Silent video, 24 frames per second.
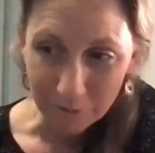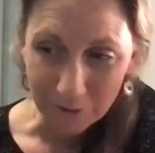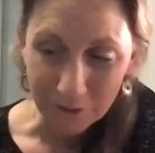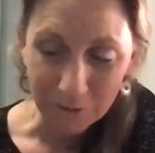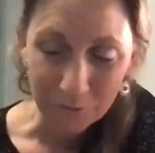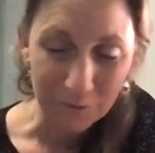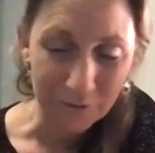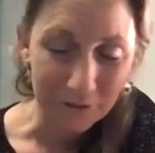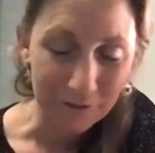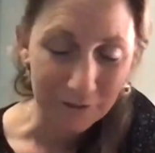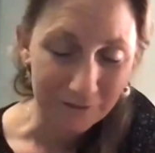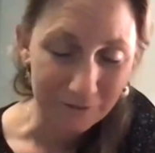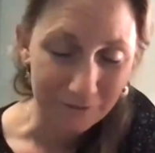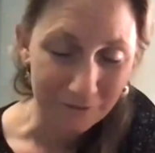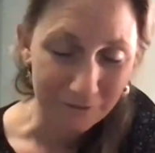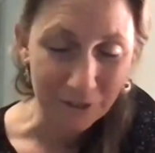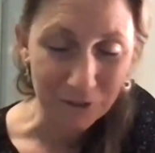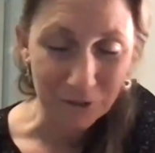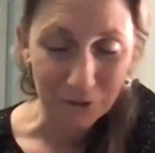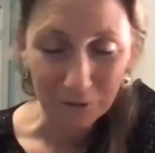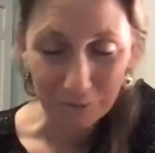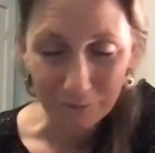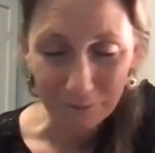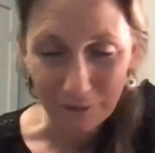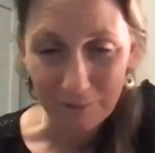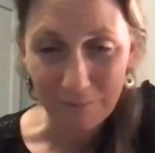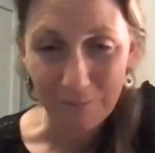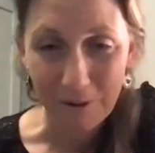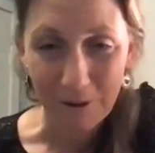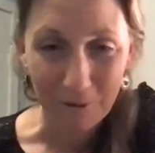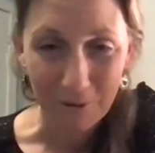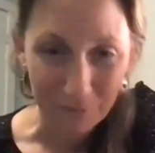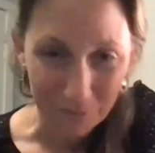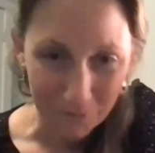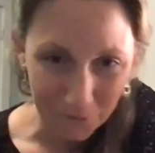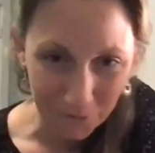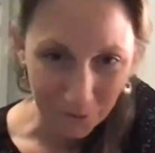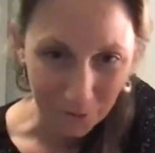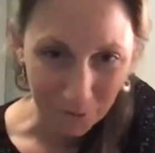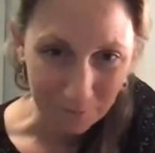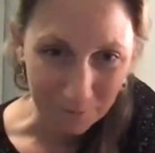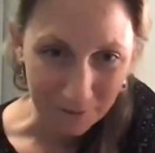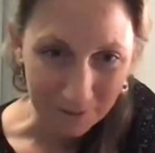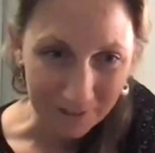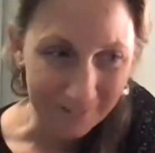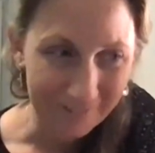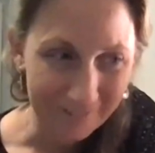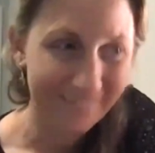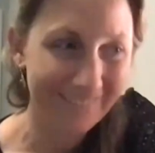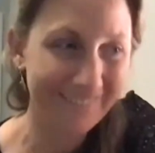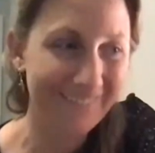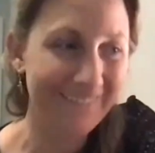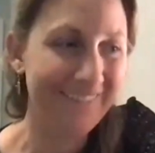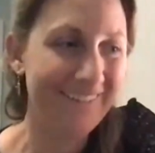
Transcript: which would feature my mouth trumpet.